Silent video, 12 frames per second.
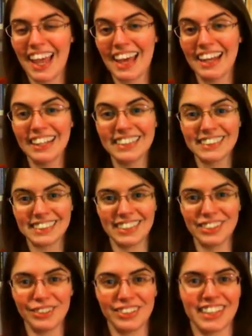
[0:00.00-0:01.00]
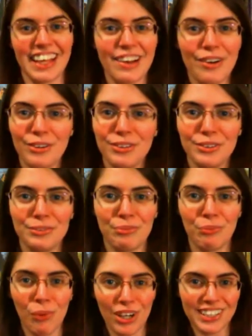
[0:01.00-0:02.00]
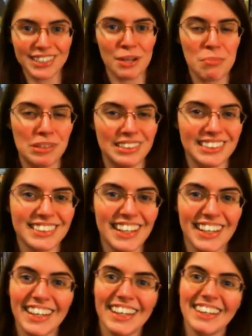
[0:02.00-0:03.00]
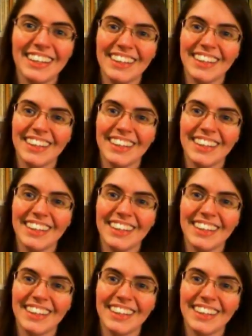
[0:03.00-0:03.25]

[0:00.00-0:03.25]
and I still get all worked up inside.